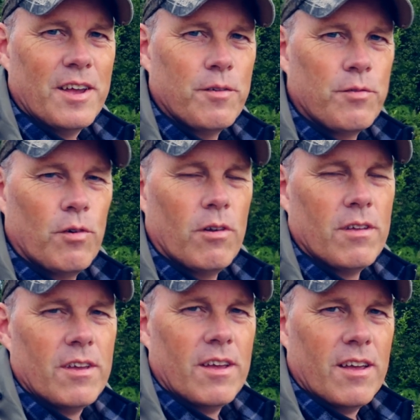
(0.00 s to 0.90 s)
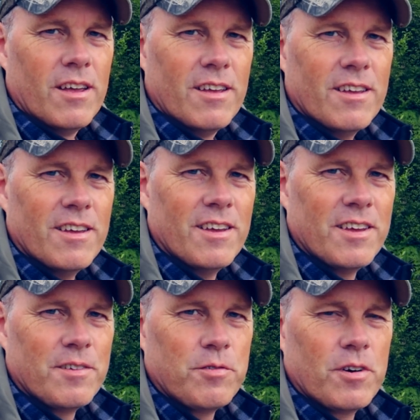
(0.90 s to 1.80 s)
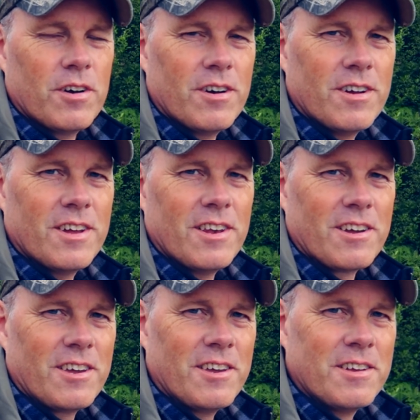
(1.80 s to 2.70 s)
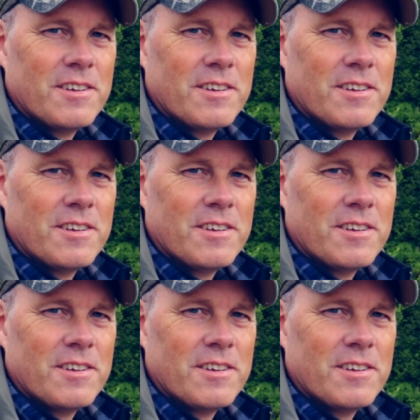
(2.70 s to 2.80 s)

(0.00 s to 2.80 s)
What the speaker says: and fall if you are unlucky.